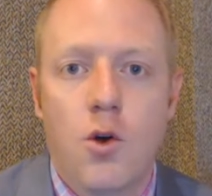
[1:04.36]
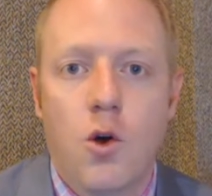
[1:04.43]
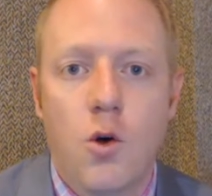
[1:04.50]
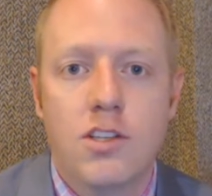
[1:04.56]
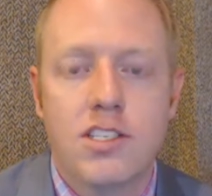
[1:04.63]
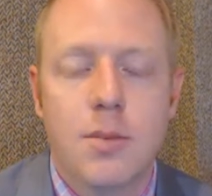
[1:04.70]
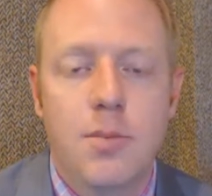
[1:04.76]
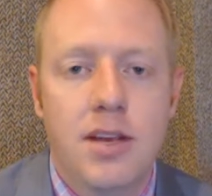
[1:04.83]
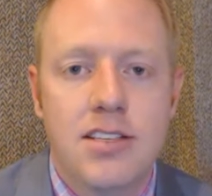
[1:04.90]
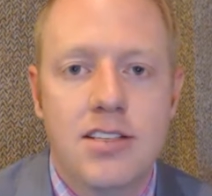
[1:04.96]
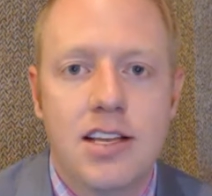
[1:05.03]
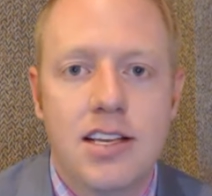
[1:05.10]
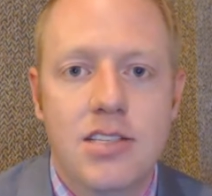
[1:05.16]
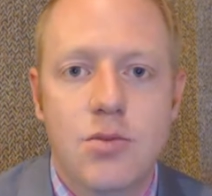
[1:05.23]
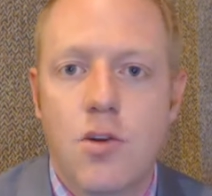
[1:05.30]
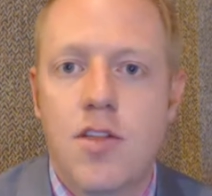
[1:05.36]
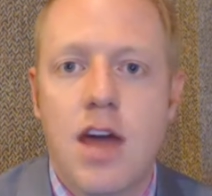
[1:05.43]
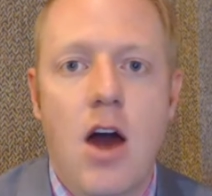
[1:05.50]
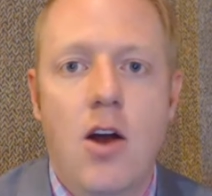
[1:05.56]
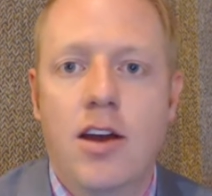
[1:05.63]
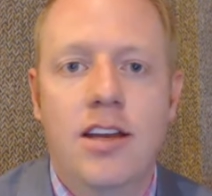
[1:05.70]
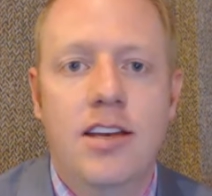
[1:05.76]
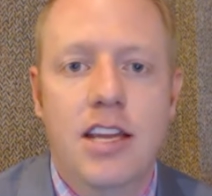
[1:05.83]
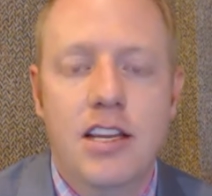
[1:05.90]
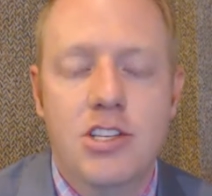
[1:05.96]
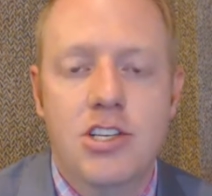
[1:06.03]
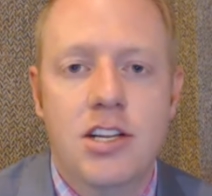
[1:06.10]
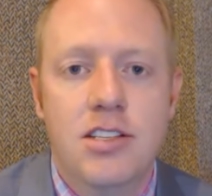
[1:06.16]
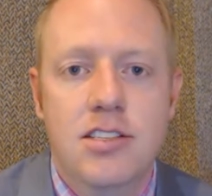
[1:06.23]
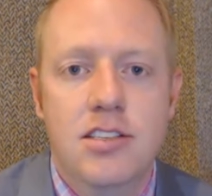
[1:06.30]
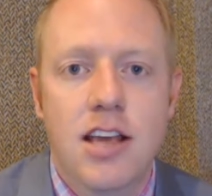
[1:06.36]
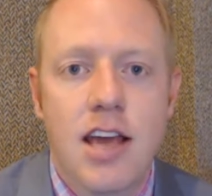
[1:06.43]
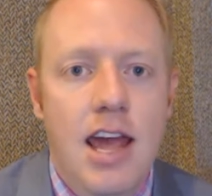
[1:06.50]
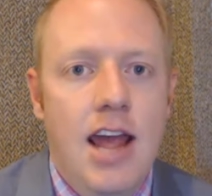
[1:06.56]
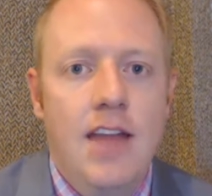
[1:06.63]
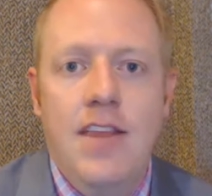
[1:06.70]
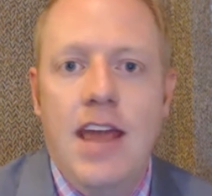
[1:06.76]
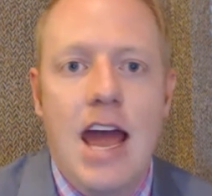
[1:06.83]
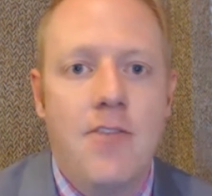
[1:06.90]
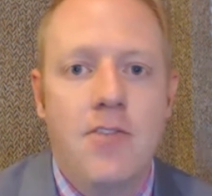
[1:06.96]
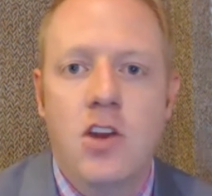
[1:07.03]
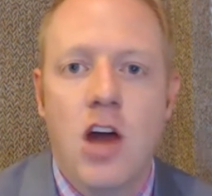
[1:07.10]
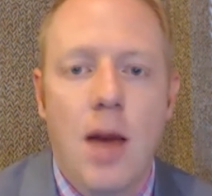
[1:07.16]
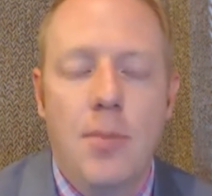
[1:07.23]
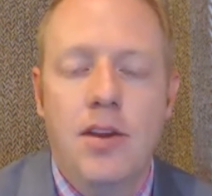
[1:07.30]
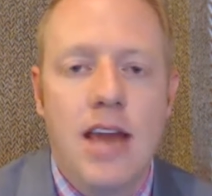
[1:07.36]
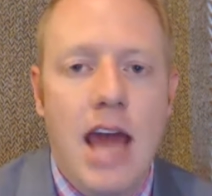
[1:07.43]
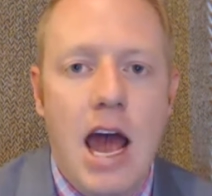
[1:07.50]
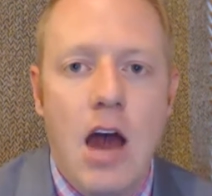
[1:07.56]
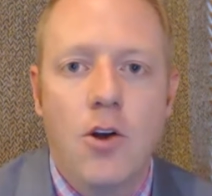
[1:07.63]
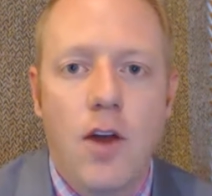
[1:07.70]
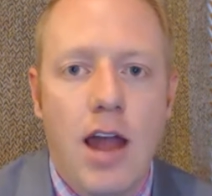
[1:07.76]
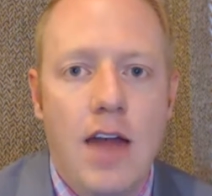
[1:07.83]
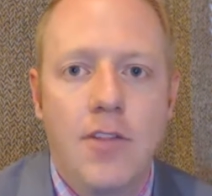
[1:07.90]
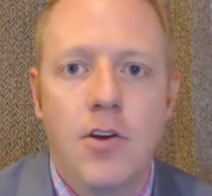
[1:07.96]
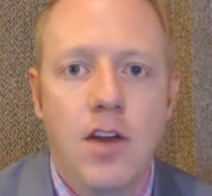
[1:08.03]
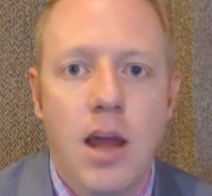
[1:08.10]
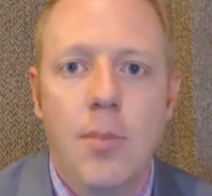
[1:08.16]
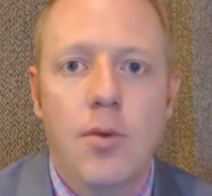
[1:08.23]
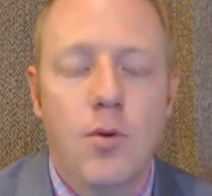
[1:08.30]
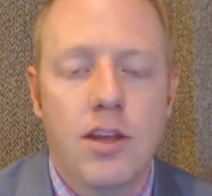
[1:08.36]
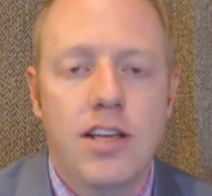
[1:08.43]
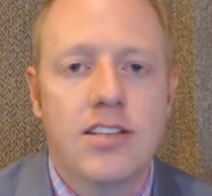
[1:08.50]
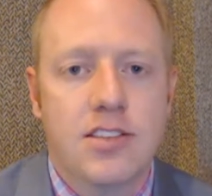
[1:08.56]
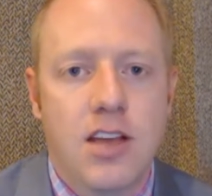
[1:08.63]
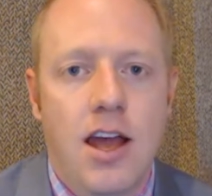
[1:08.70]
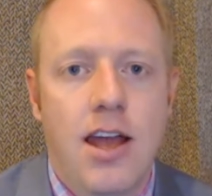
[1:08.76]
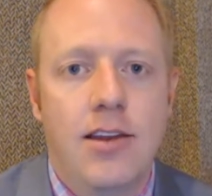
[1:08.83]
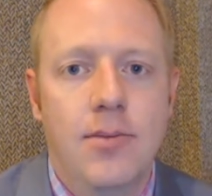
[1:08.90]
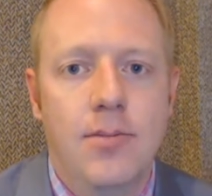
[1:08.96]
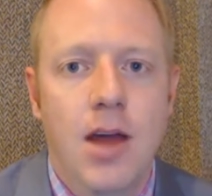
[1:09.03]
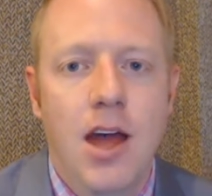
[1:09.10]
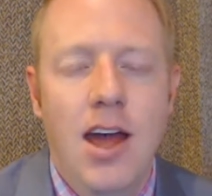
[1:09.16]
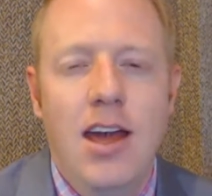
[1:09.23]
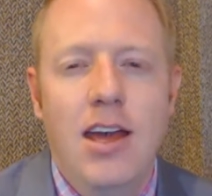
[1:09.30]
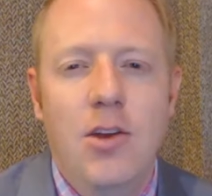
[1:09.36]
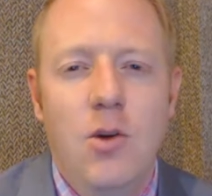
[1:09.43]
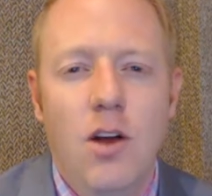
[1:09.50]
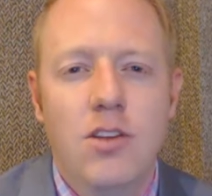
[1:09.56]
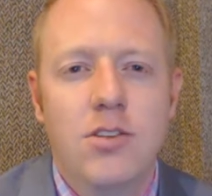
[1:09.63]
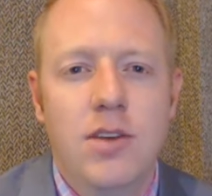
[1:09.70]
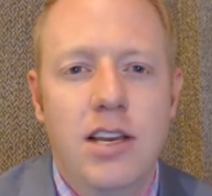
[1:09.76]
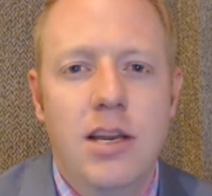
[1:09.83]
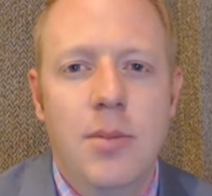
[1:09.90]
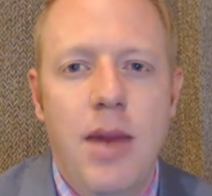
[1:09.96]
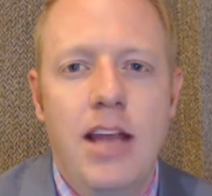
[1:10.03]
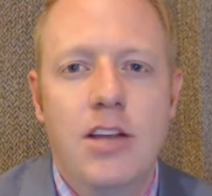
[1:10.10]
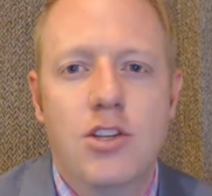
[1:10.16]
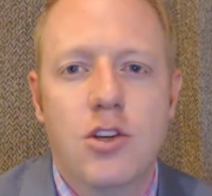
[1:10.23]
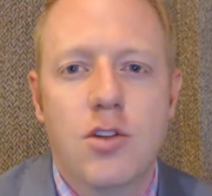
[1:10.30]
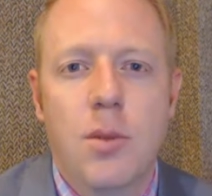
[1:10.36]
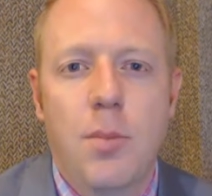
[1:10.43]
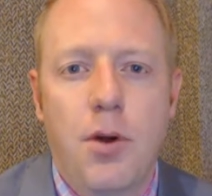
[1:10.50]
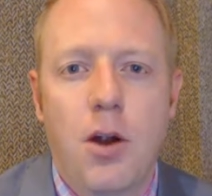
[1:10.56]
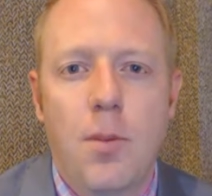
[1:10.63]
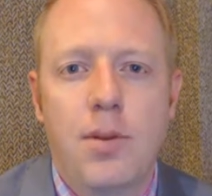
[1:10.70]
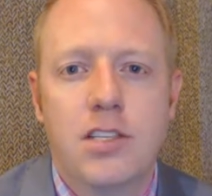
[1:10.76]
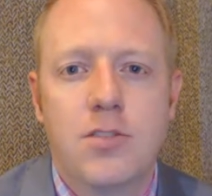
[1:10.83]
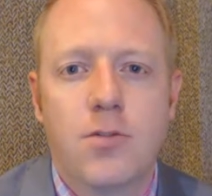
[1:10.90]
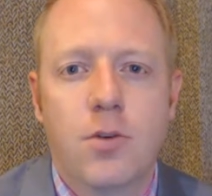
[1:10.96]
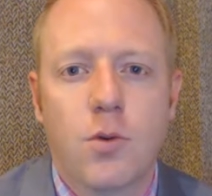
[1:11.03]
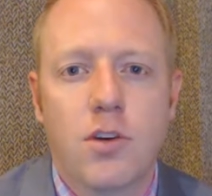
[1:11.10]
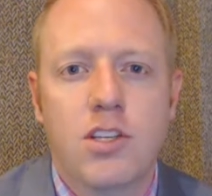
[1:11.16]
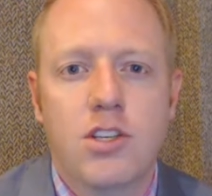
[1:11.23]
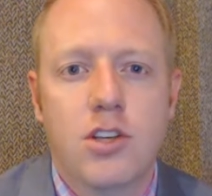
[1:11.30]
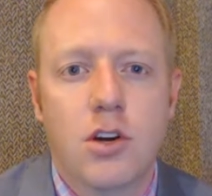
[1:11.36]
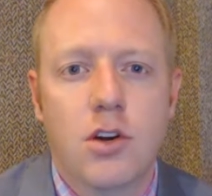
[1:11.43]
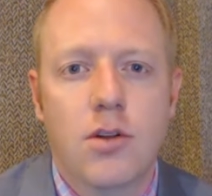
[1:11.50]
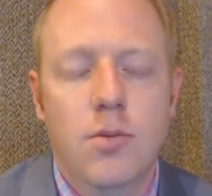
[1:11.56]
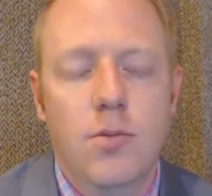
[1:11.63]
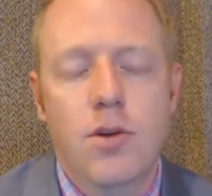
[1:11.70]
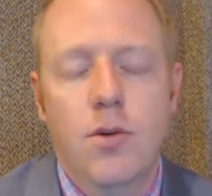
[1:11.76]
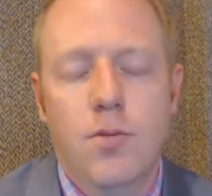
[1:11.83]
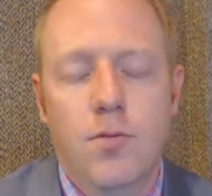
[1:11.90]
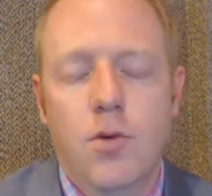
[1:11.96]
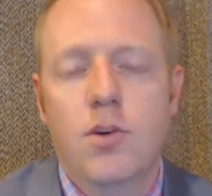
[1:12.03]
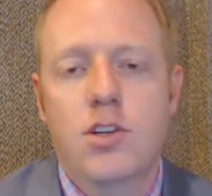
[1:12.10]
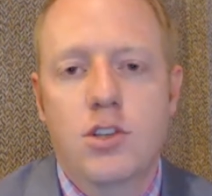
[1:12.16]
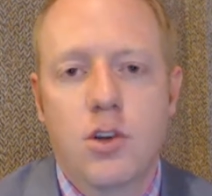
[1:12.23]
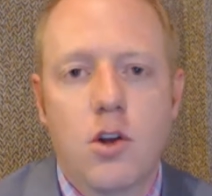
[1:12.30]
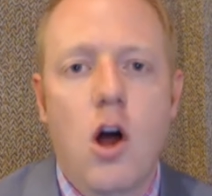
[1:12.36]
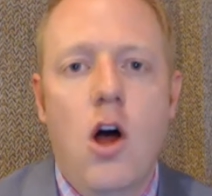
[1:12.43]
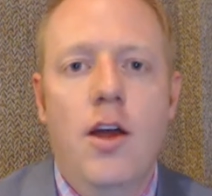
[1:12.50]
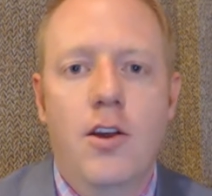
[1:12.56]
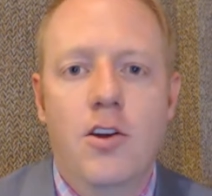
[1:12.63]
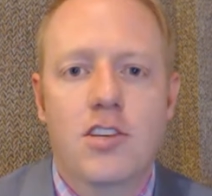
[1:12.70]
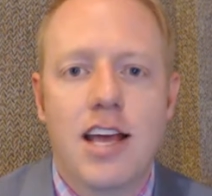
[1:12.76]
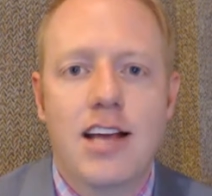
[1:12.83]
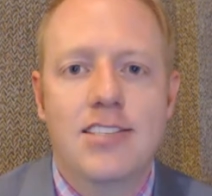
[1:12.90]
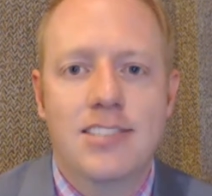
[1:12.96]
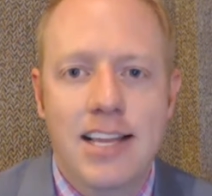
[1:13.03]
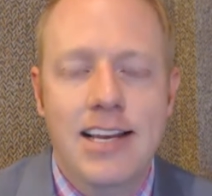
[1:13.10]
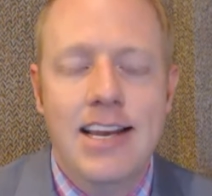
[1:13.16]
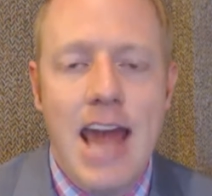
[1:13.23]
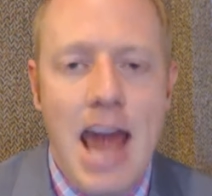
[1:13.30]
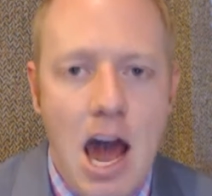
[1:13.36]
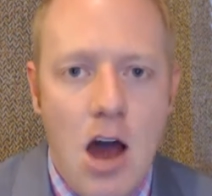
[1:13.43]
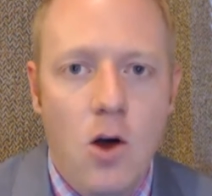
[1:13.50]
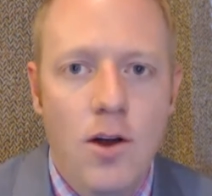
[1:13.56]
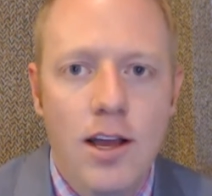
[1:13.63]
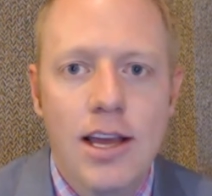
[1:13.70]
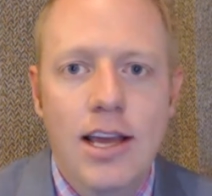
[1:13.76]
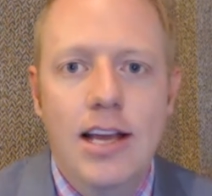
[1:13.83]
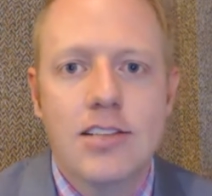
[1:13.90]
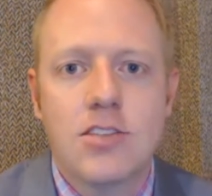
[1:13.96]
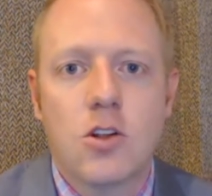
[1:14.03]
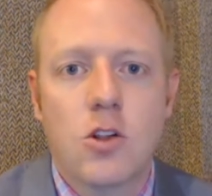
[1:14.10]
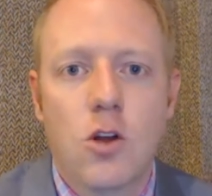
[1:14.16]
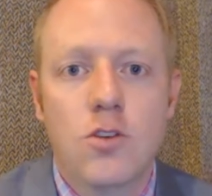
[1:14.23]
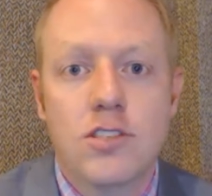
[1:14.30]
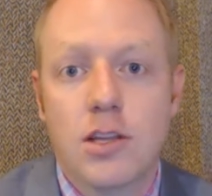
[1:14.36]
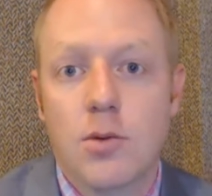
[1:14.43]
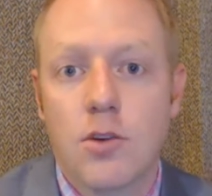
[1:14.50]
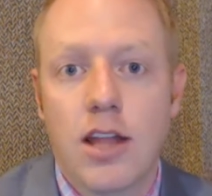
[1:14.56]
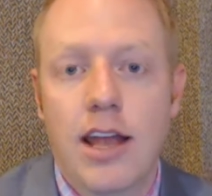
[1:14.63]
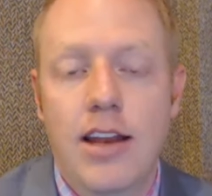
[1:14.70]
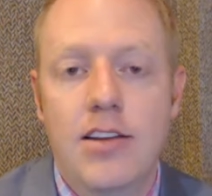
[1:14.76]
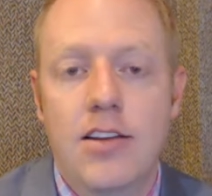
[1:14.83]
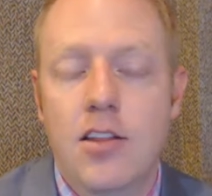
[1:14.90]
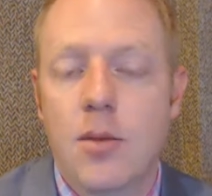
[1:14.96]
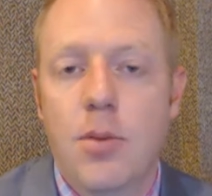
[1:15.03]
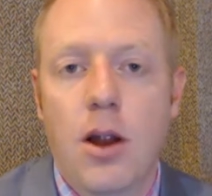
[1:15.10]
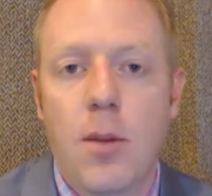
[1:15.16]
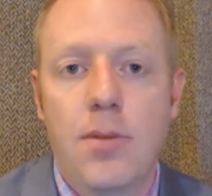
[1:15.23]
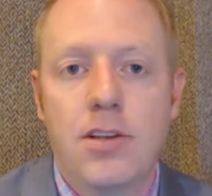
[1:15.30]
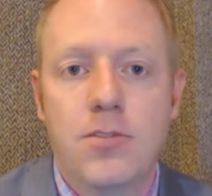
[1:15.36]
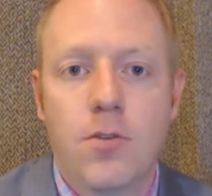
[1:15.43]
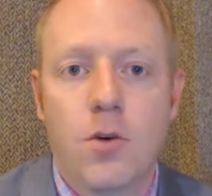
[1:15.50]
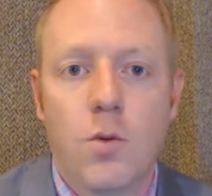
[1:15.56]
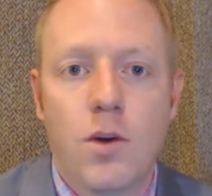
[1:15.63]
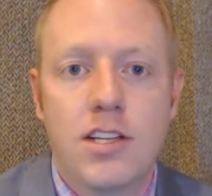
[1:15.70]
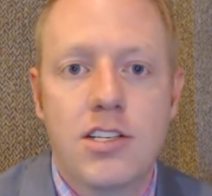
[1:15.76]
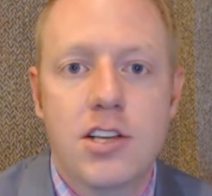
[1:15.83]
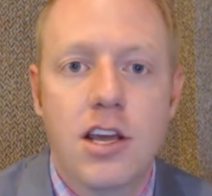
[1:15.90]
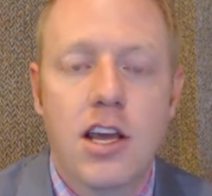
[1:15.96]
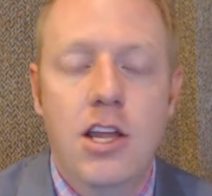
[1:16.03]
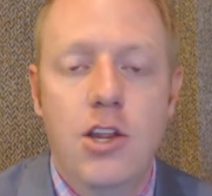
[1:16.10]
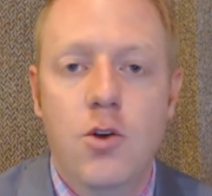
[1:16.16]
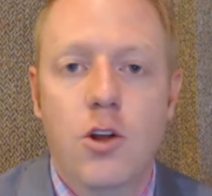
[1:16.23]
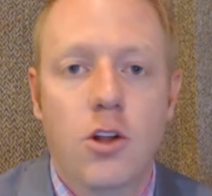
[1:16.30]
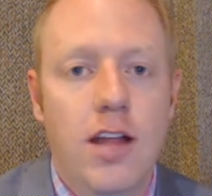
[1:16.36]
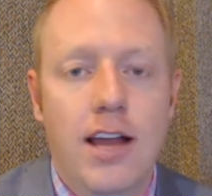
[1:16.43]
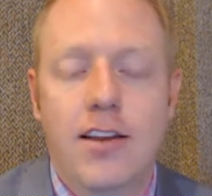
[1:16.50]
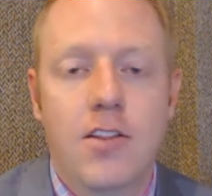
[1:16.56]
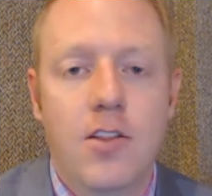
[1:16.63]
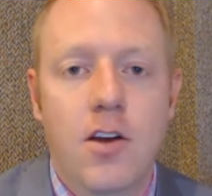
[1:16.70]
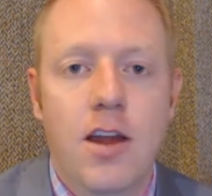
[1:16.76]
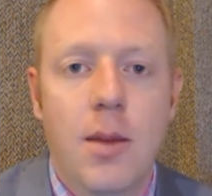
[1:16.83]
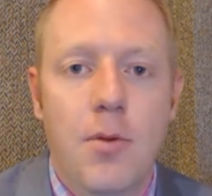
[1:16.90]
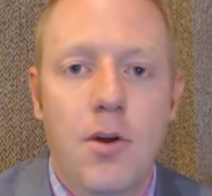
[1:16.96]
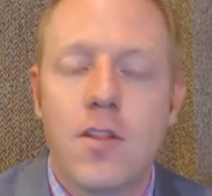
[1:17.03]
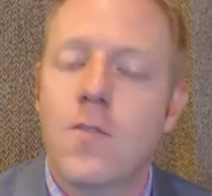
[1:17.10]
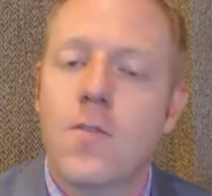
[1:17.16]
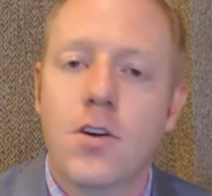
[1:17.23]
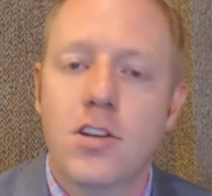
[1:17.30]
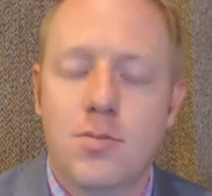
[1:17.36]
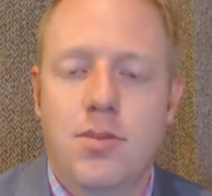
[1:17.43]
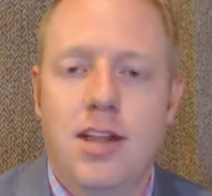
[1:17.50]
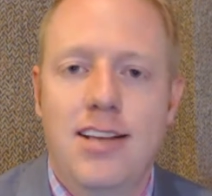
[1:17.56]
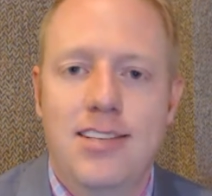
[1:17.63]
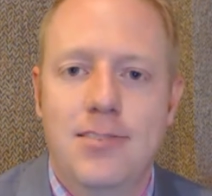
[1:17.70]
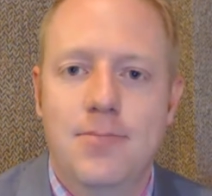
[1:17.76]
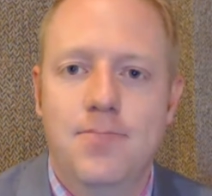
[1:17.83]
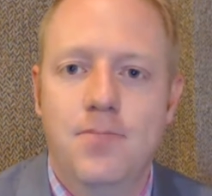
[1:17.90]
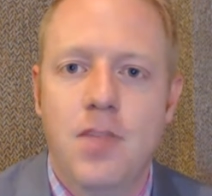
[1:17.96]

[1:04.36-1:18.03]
course of business without conditions, and they haven't opted out or had their number reassigned. You also need to make sure the purpose for which you're calling or texting now is closely related to the purpose for which you collected their number in the first place.